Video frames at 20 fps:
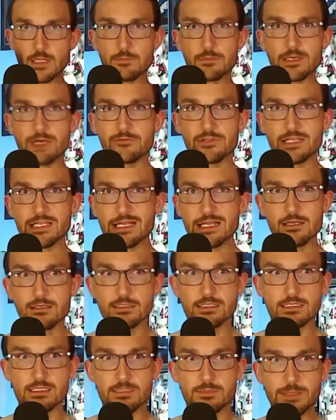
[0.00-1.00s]
But everything
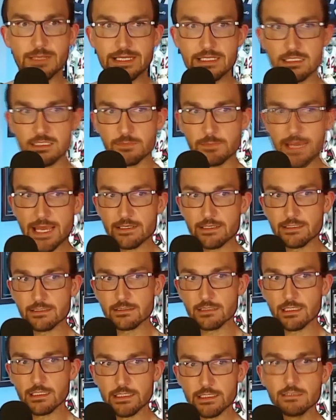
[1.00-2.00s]
else is spick and span
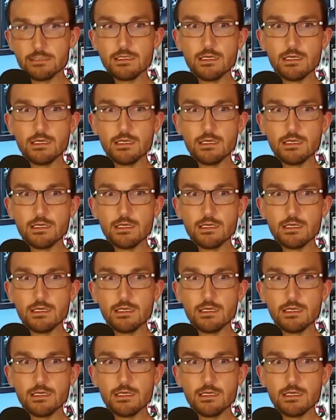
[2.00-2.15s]
and clean.